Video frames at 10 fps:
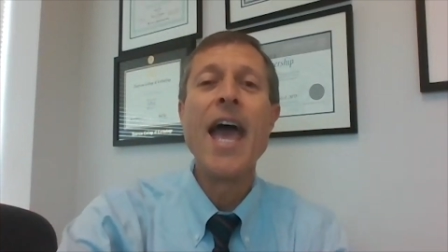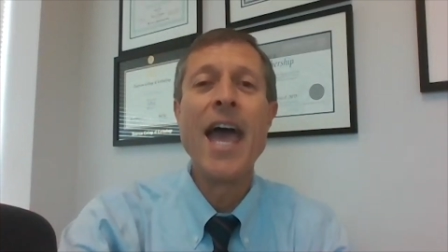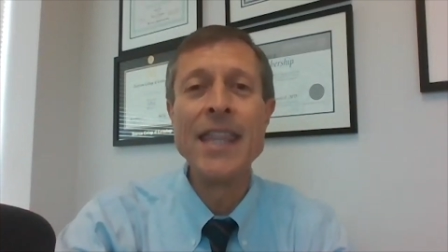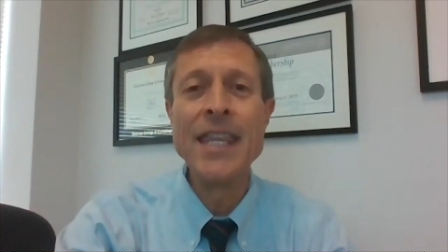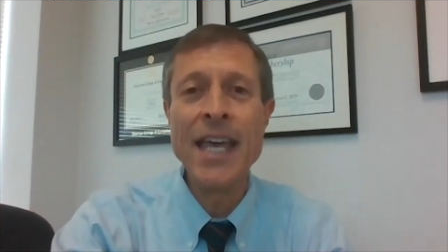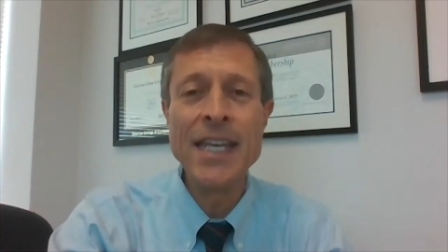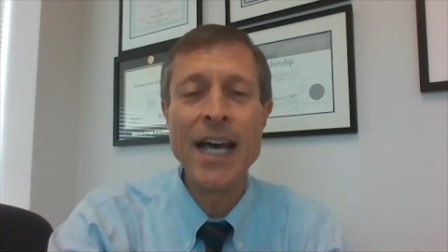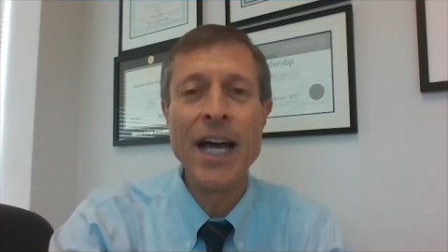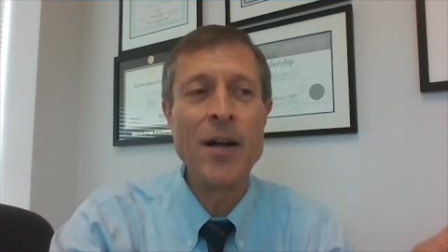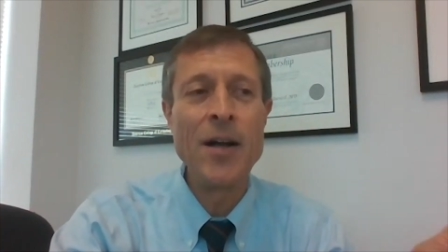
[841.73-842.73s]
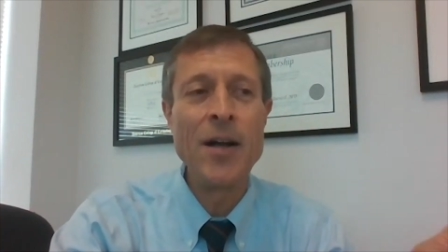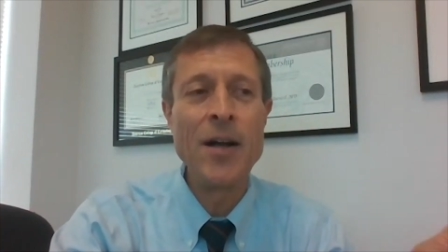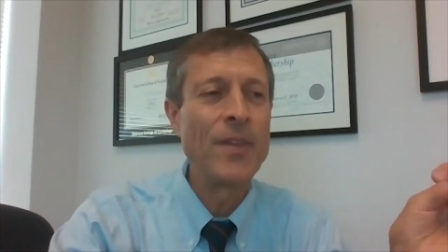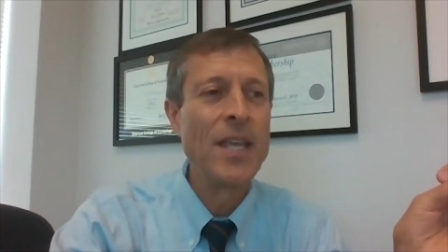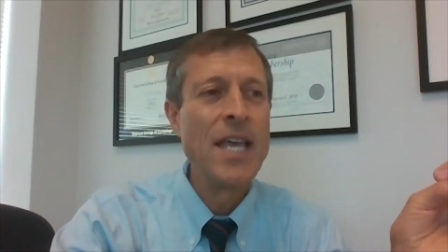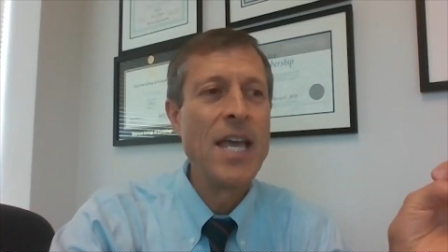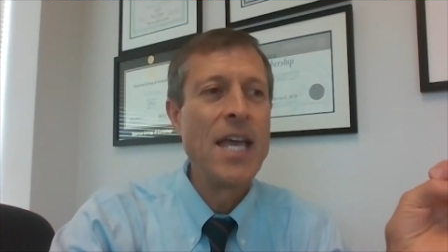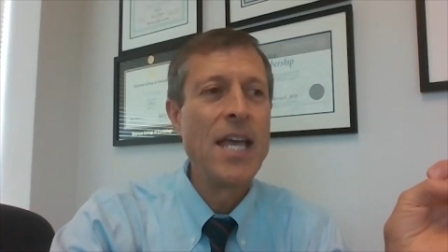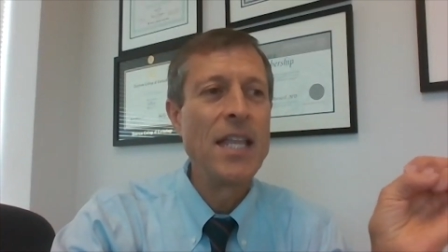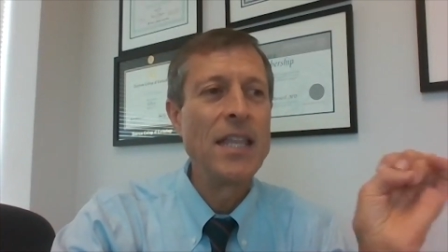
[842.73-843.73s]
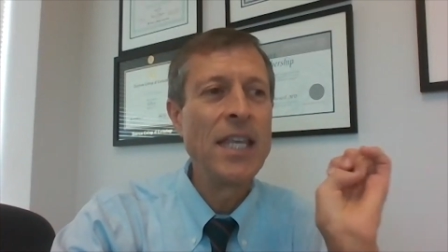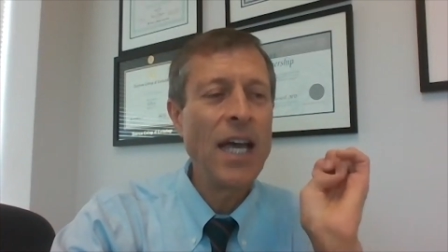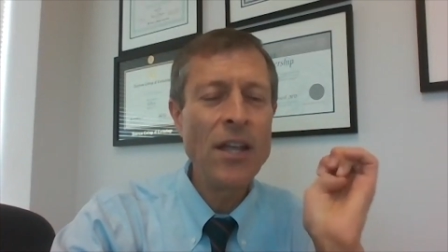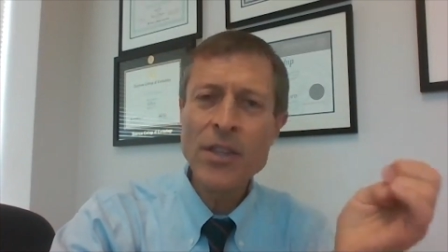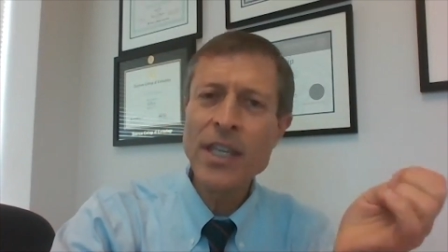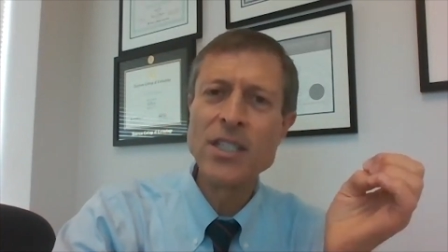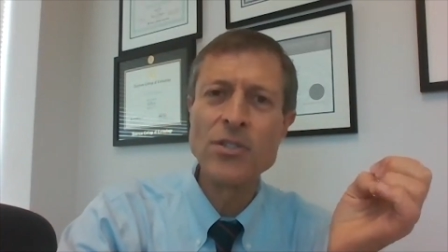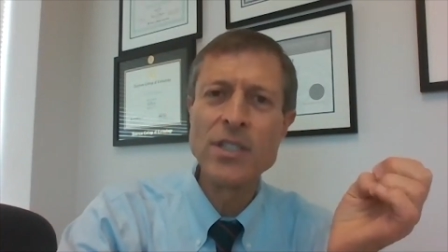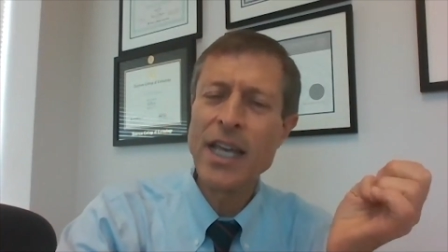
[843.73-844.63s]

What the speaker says: And then the other thing is their